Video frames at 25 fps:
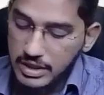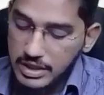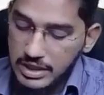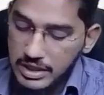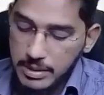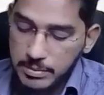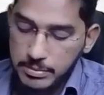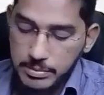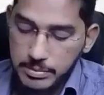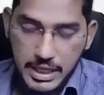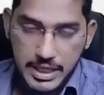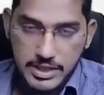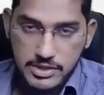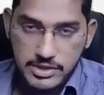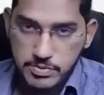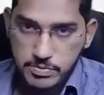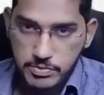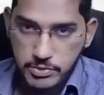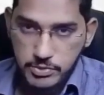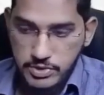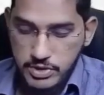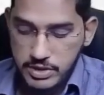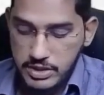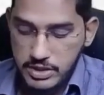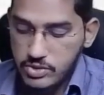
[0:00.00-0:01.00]
compliance
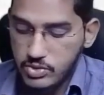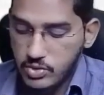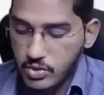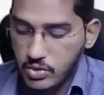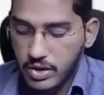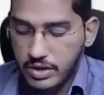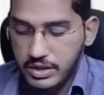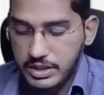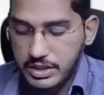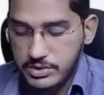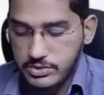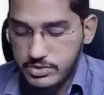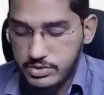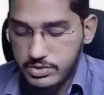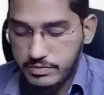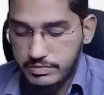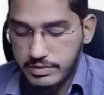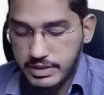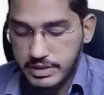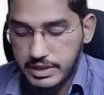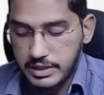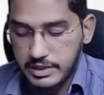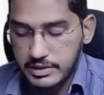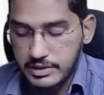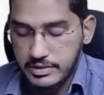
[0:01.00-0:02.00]
procedures or test of
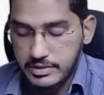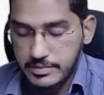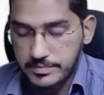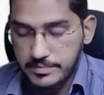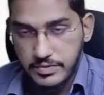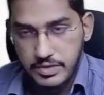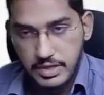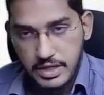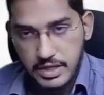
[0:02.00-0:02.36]
details.